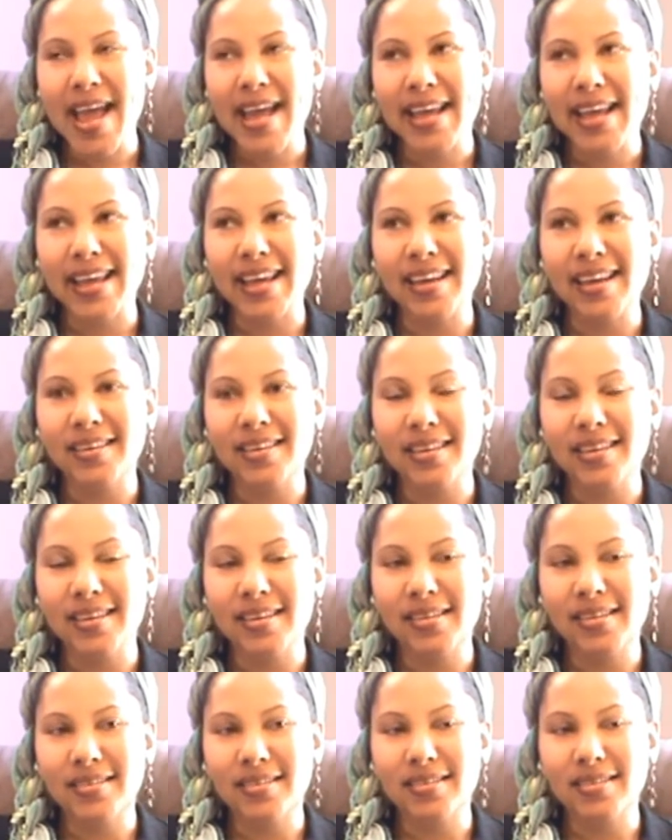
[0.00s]
It
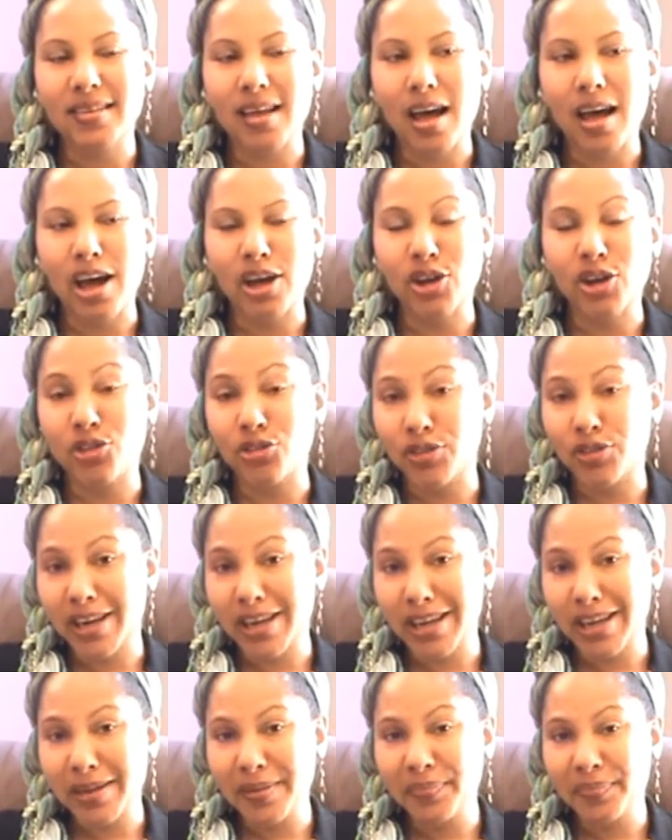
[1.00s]
is
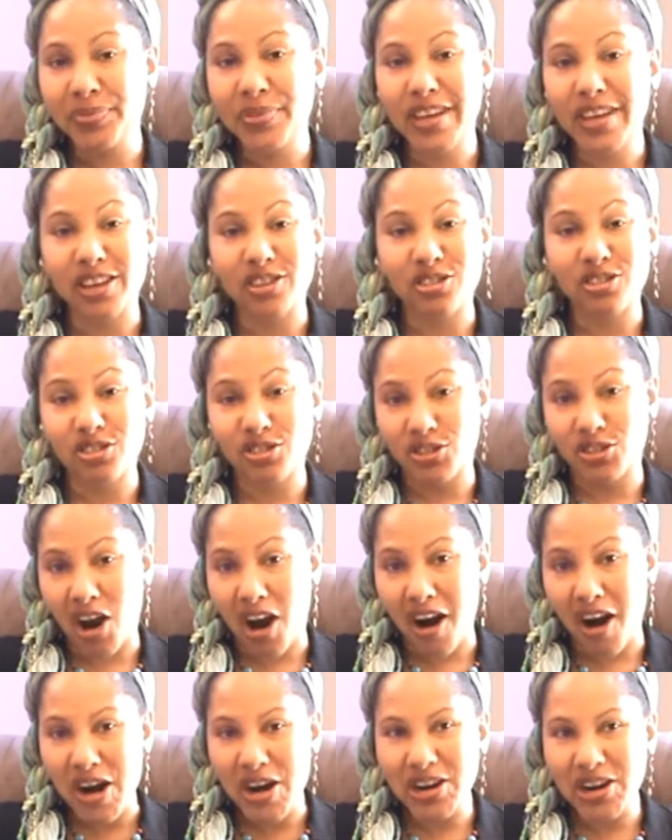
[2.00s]
gritty, it's
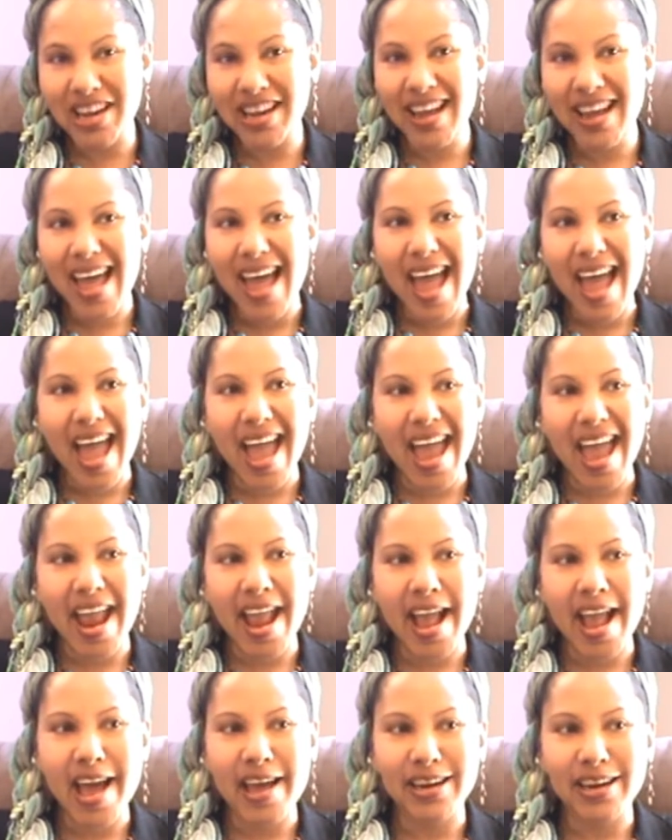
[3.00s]
dark,
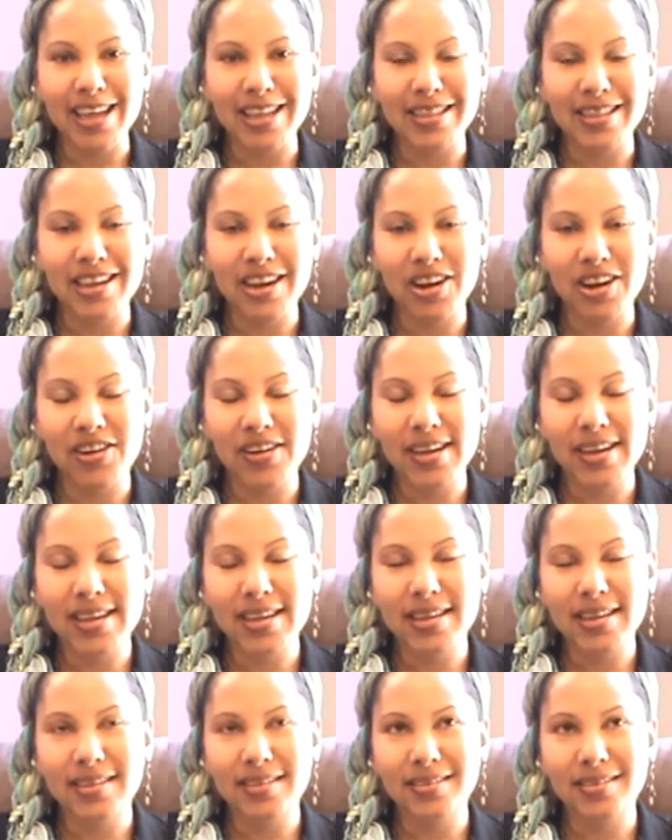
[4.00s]
and there
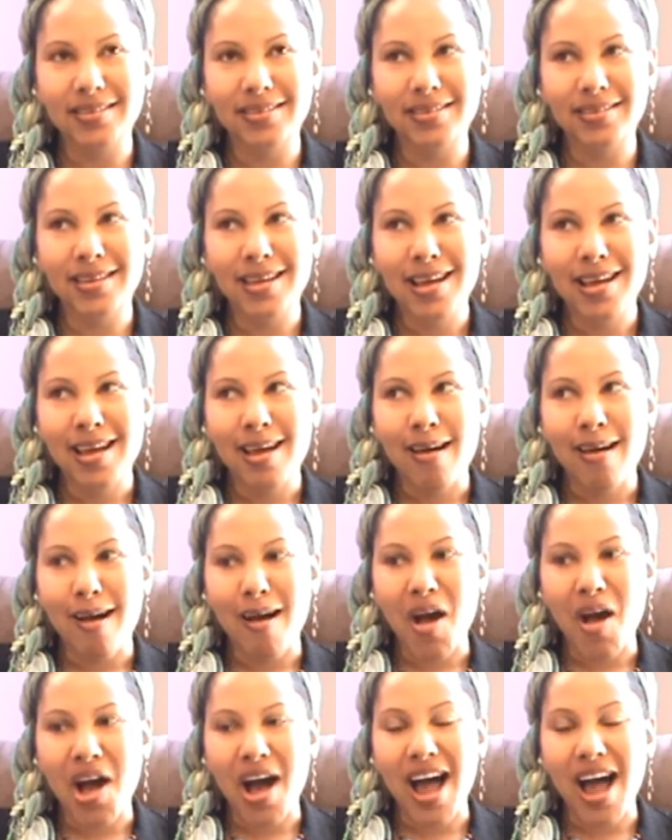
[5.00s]
is
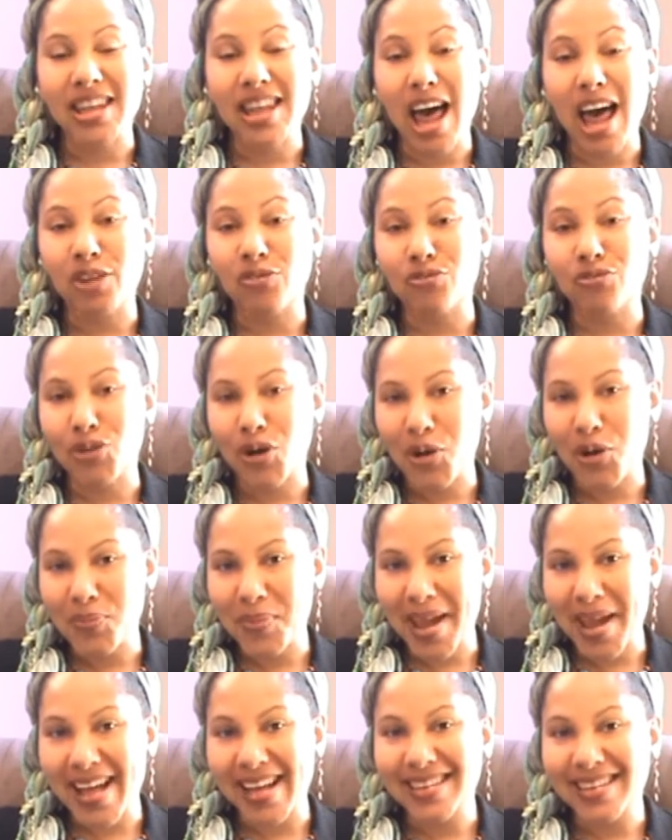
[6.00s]
a lot of
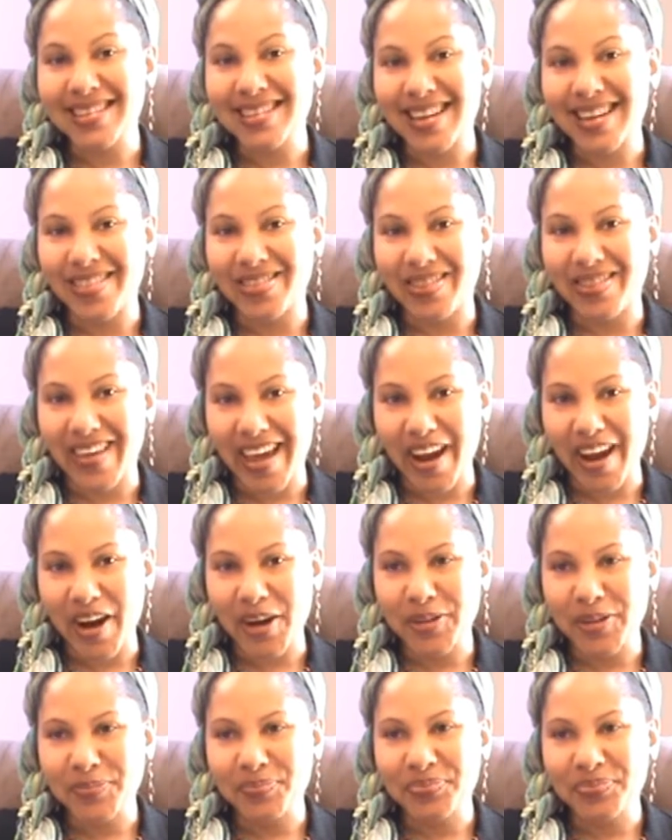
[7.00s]
romance in
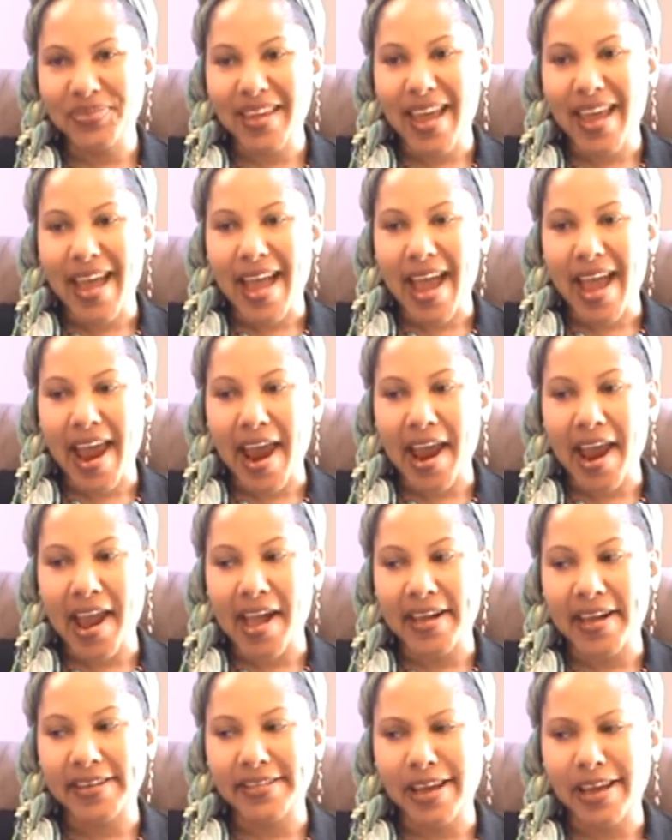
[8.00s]
there.
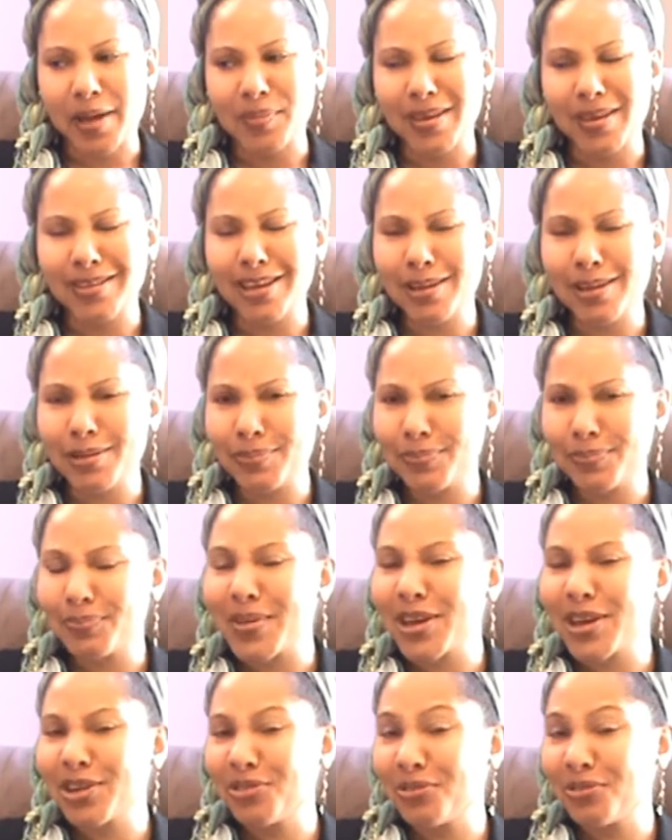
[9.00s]
And it's a
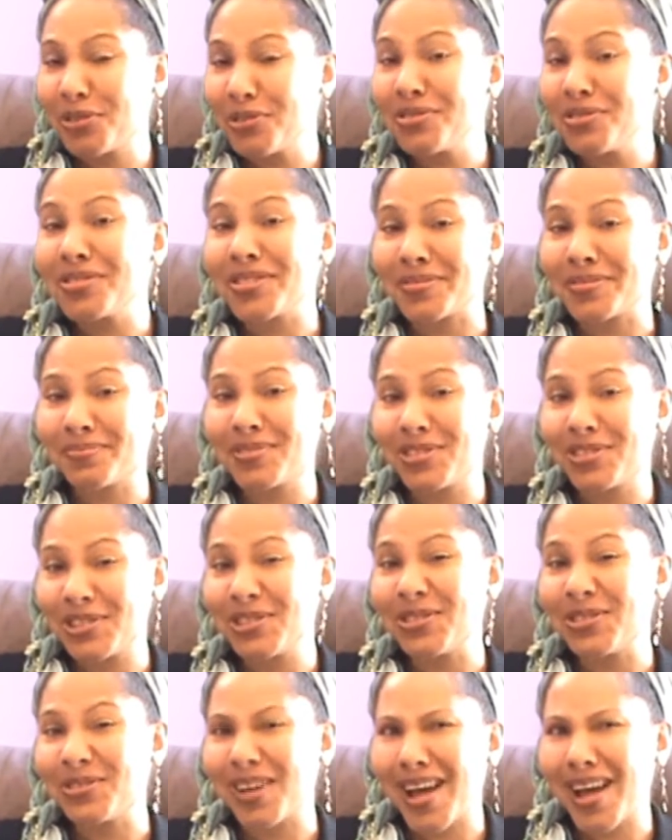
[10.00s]
bit gruesome too.